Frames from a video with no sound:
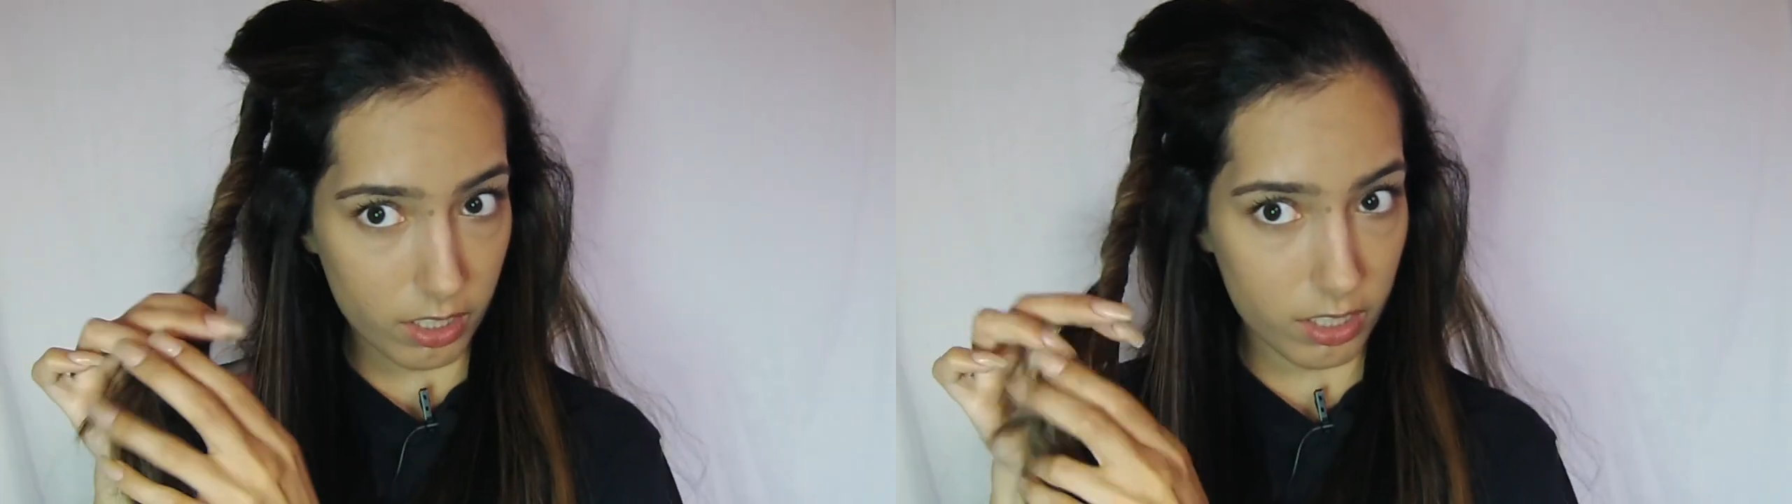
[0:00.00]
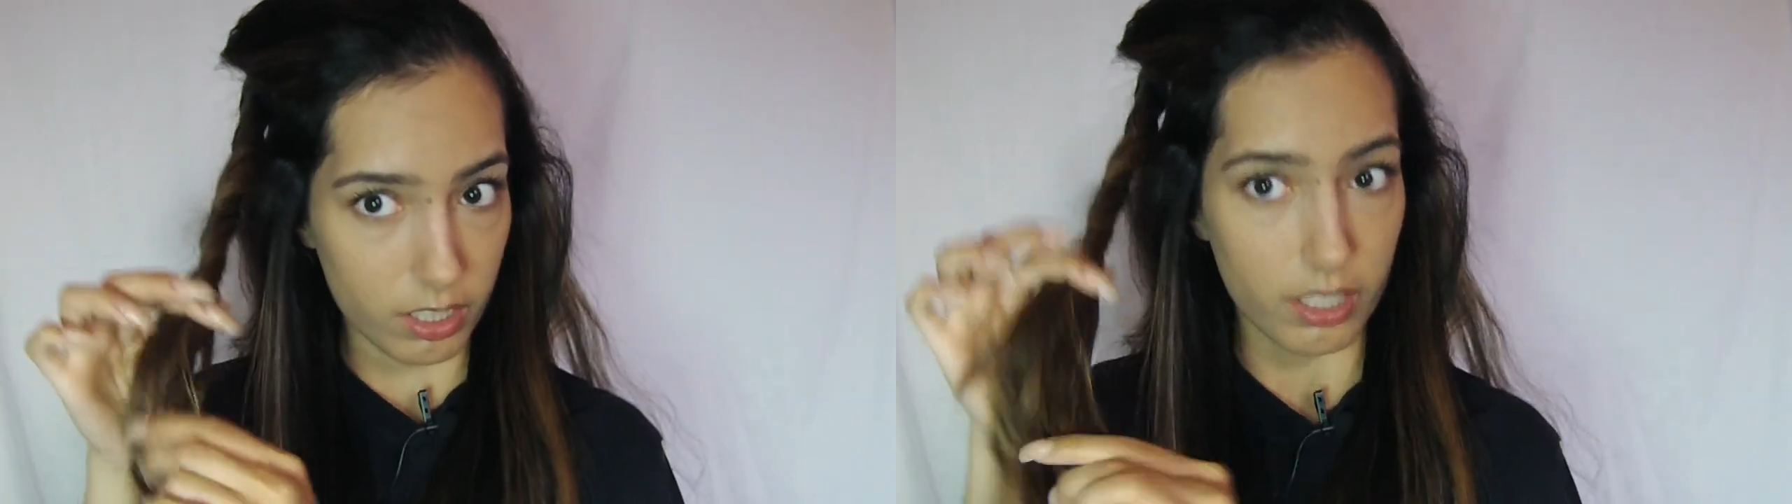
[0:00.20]

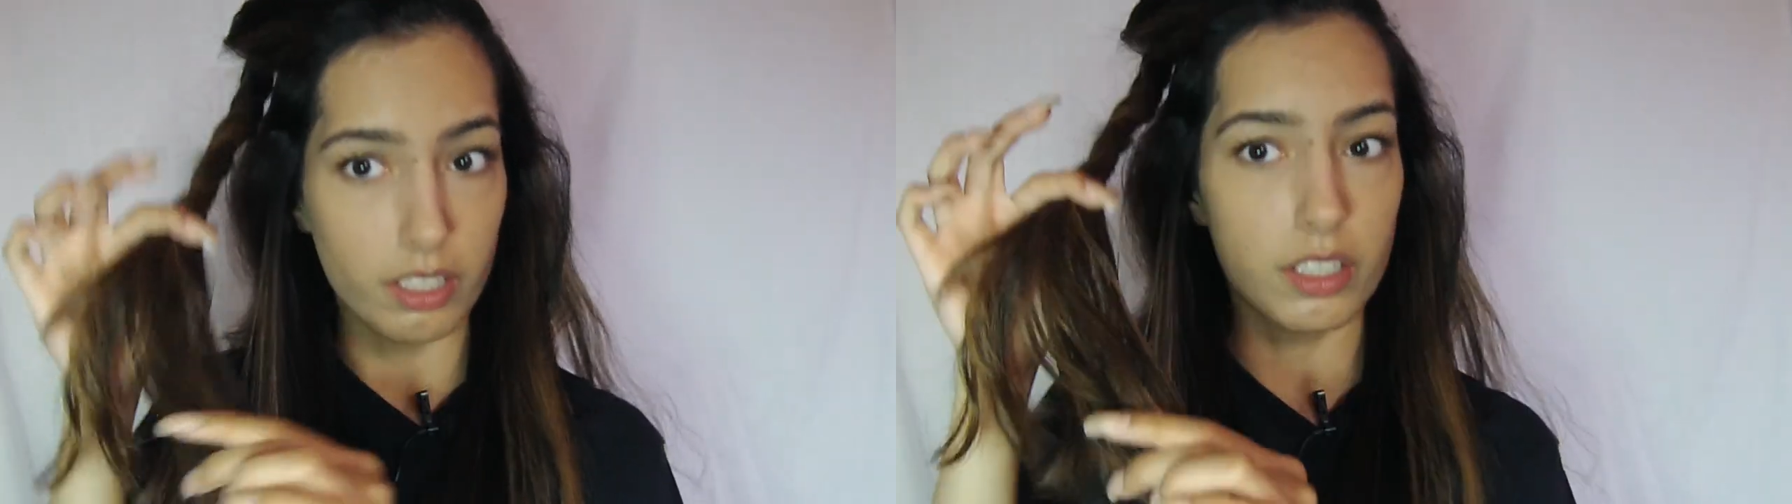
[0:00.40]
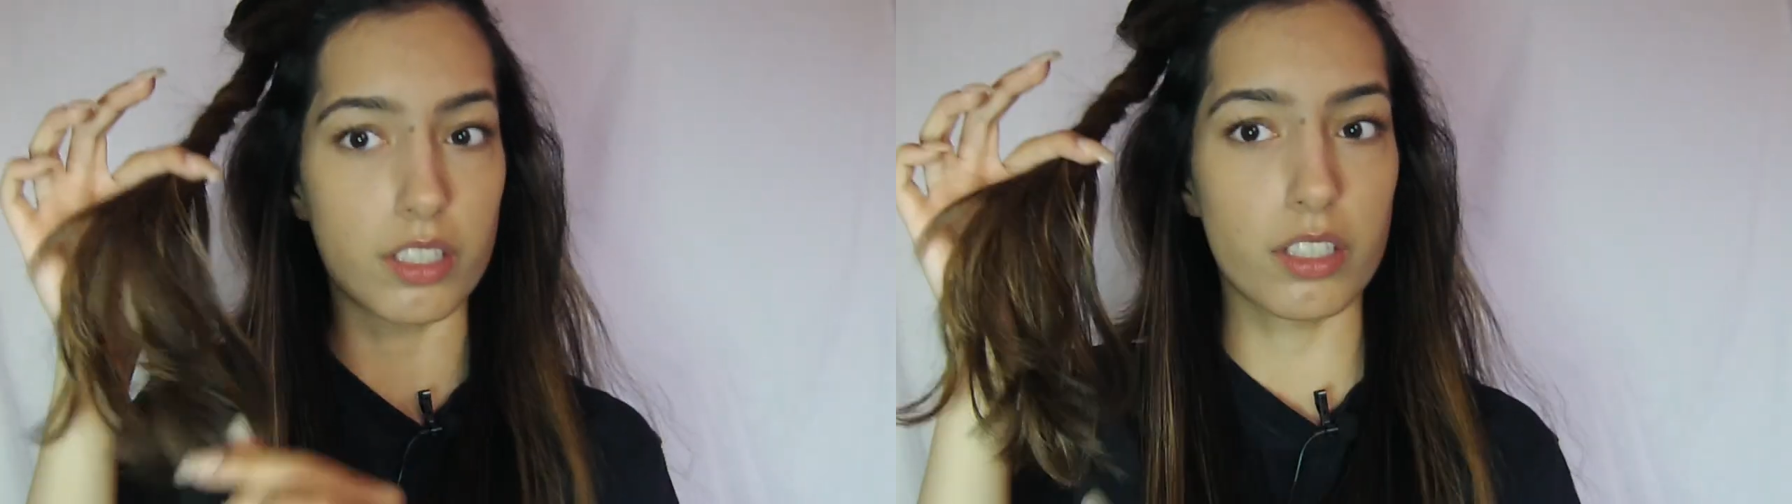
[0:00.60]
see
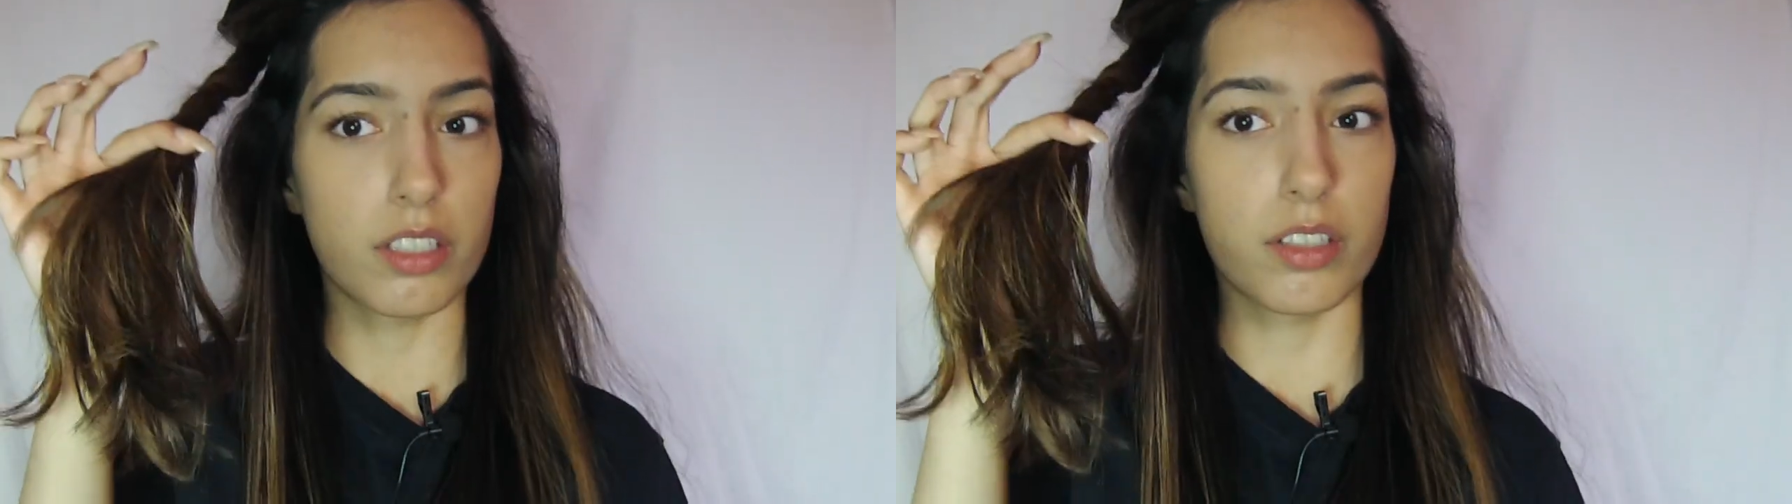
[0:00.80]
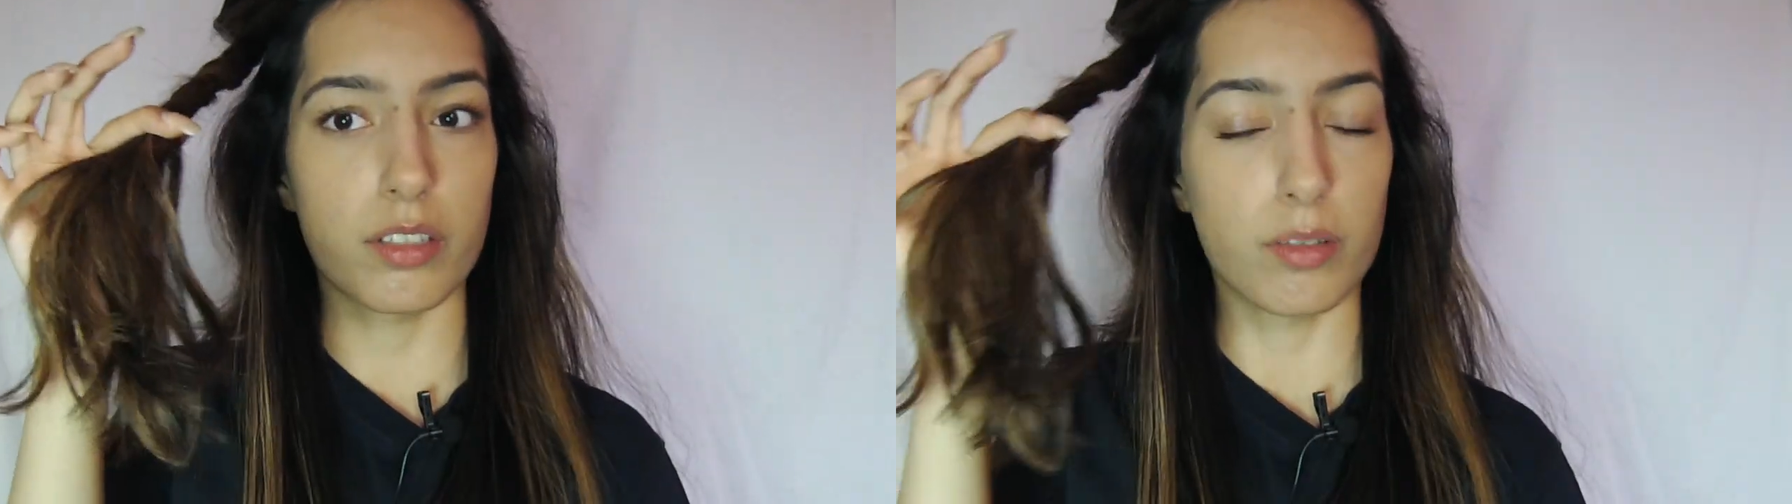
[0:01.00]

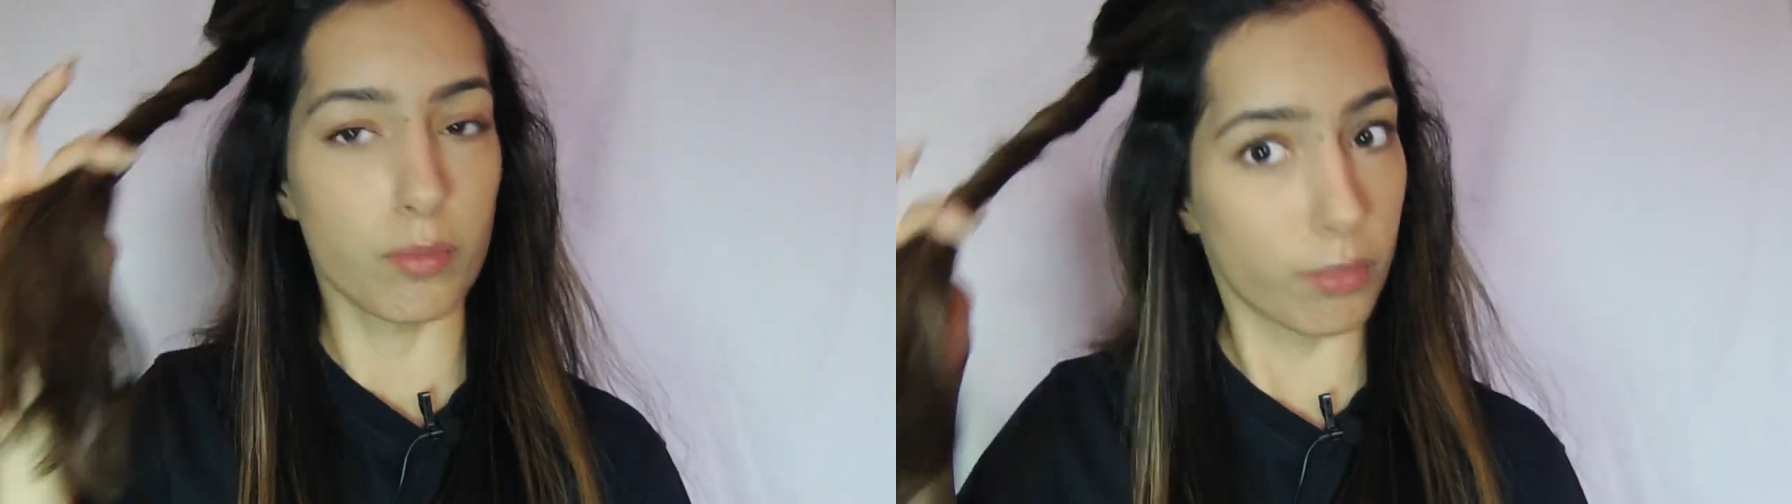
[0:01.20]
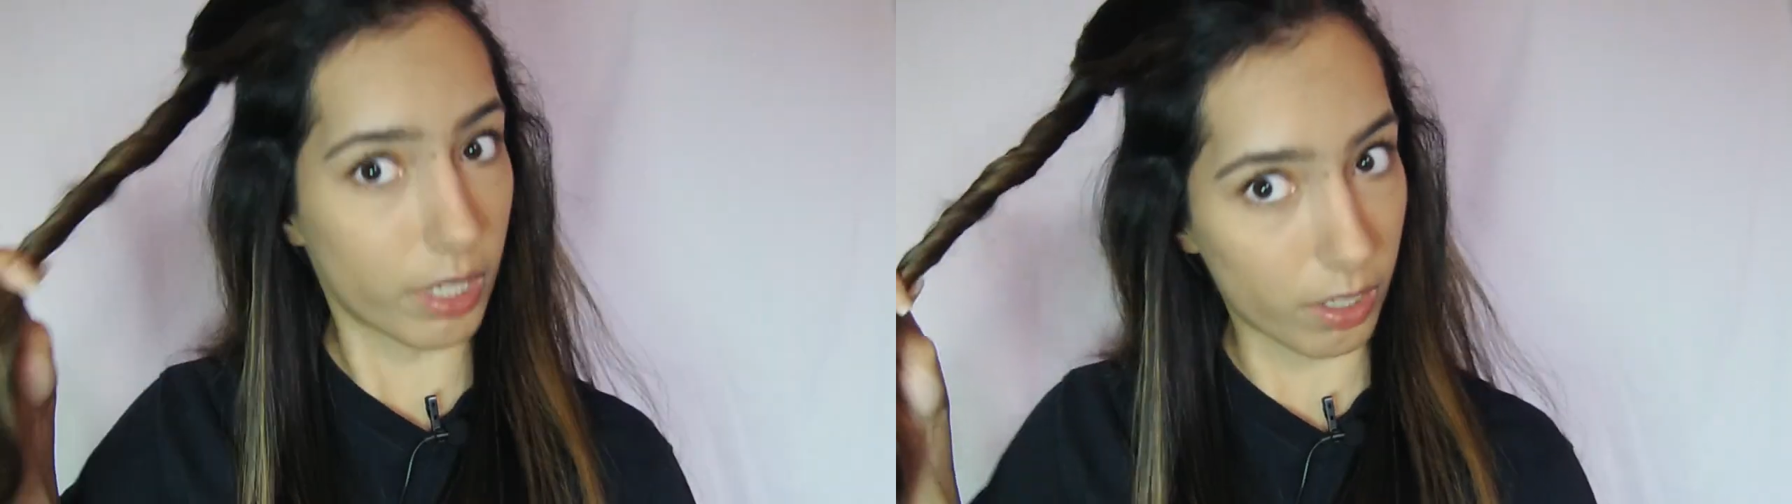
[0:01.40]
this
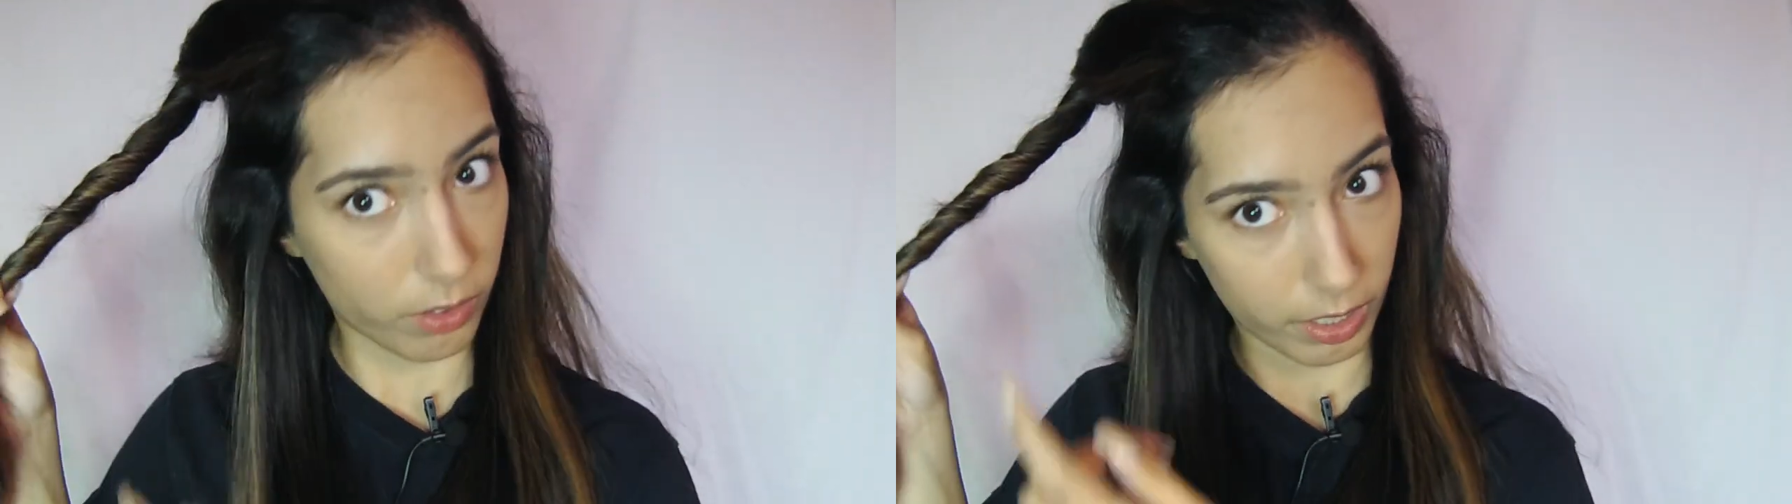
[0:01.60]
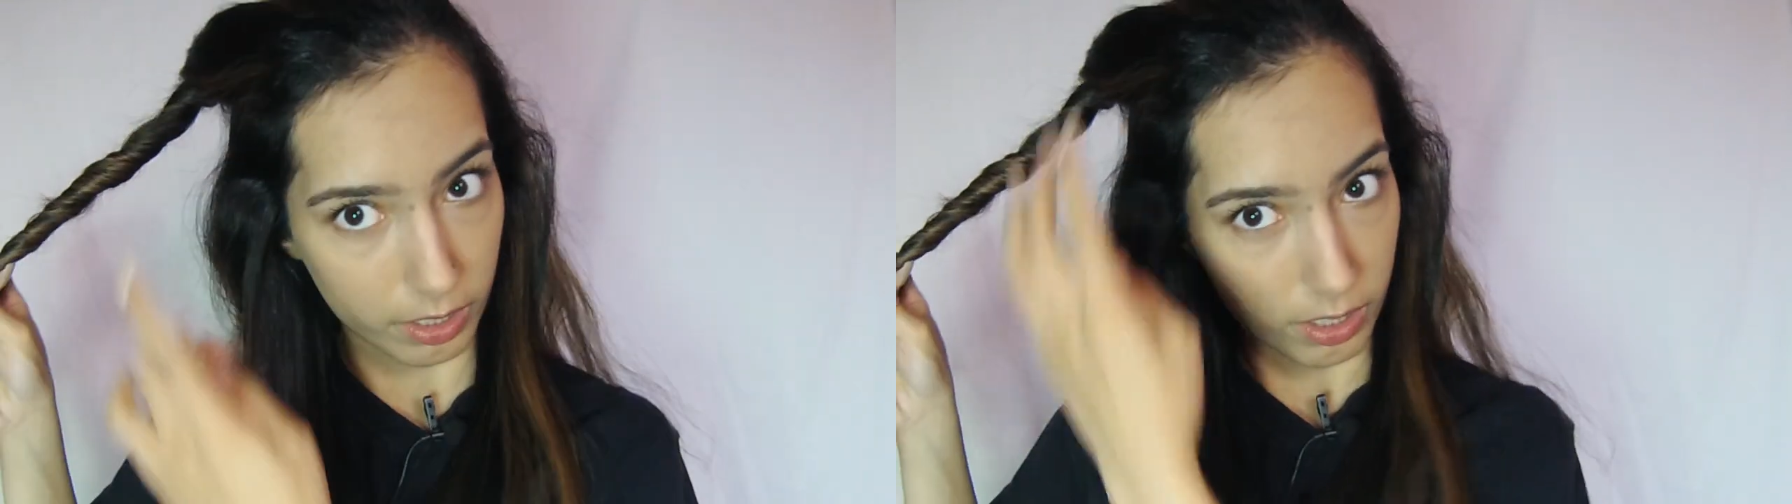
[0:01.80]

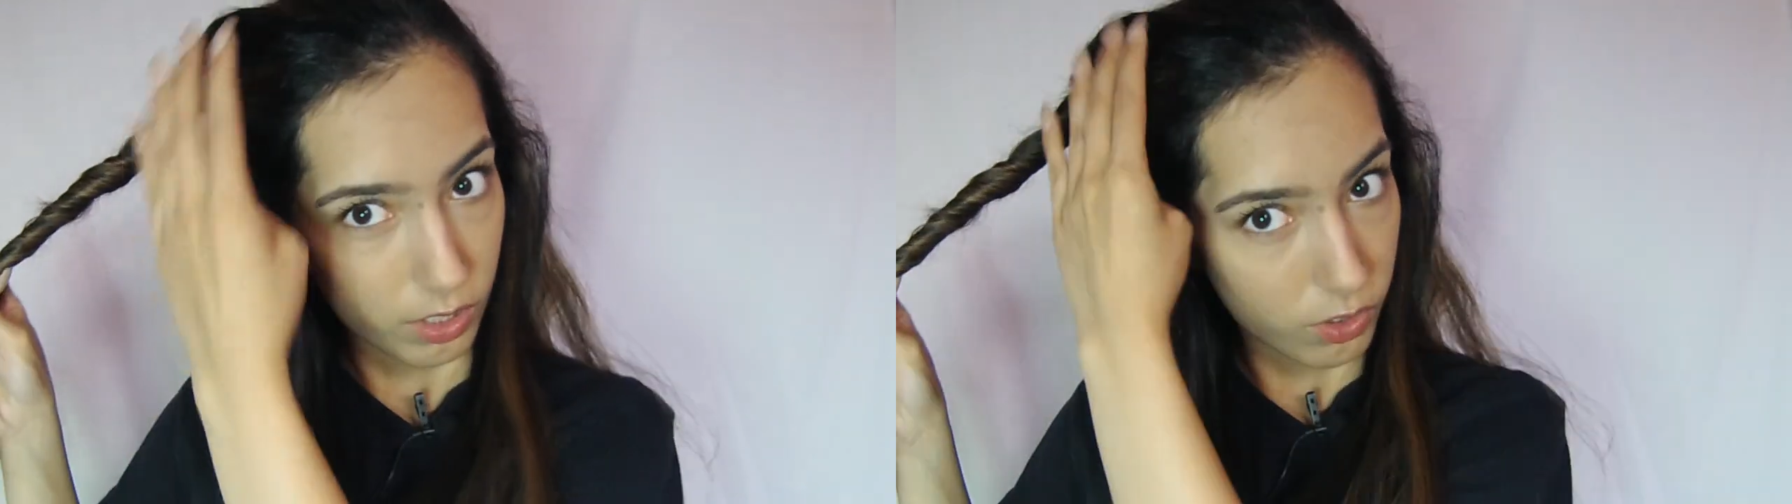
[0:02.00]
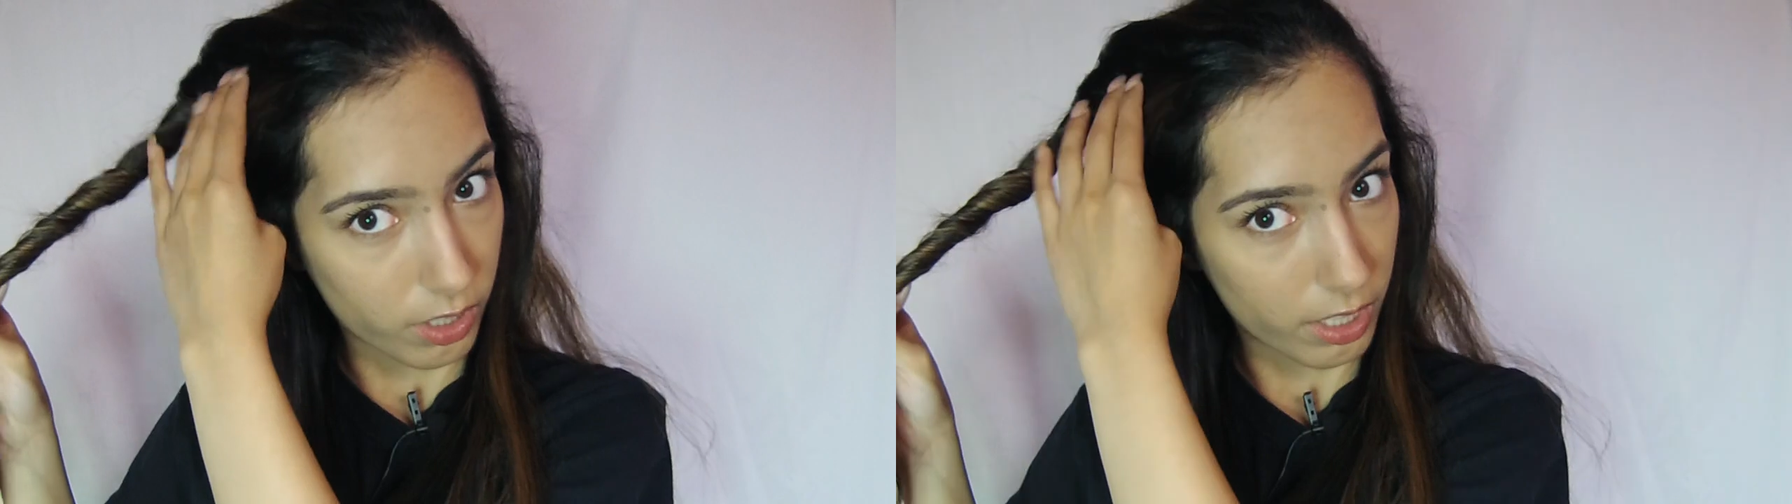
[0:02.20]
brown like I